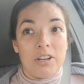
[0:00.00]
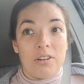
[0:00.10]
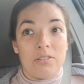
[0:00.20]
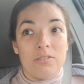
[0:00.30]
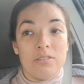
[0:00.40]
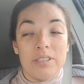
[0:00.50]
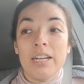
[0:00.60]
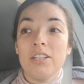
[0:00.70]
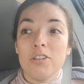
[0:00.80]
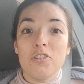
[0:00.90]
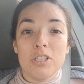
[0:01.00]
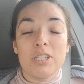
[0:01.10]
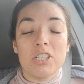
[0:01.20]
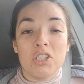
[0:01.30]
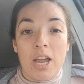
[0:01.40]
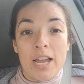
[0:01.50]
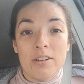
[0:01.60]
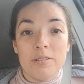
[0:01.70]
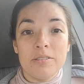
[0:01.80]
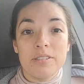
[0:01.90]
you know, let alone just a
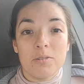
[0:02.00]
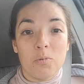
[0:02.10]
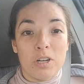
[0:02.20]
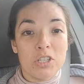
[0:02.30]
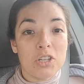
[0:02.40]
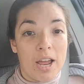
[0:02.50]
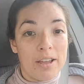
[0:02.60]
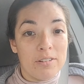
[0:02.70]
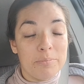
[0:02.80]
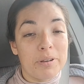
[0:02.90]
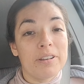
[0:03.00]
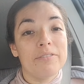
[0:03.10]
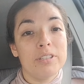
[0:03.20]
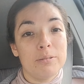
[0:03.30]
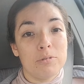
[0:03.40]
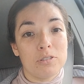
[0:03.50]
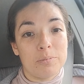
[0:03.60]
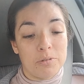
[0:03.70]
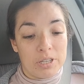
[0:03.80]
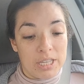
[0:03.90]
child, one child, but if it's
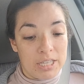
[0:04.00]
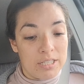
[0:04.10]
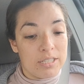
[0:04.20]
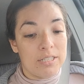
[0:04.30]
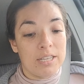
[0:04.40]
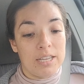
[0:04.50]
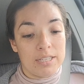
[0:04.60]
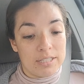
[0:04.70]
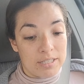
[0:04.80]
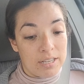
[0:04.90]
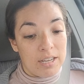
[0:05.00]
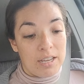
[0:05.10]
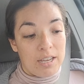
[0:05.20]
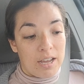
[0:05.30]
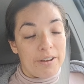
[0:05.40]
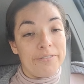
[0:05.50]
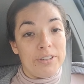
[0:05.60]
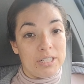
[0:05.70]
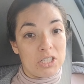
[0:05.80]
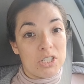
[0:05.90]
multiple kids, it takes a
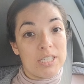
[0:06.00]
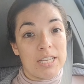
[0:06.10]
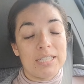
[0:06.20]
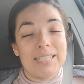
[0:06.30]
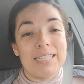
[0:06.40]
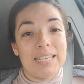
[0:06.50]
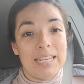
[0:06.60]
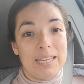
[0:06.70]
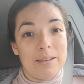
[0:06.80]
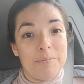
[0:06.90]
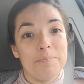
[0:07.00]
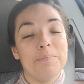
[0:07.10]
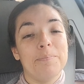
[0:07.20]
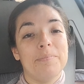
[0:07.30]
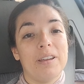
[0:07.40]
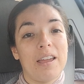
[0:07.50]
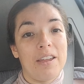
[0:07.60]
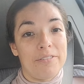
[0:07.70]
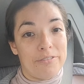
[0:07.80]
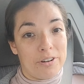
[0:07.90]
village. It takes a team
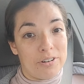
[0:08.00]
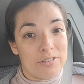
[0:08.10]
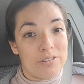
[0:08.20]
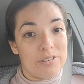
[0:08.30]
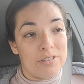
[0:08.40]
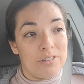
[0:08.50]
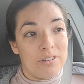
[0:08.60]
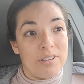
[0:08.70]
effort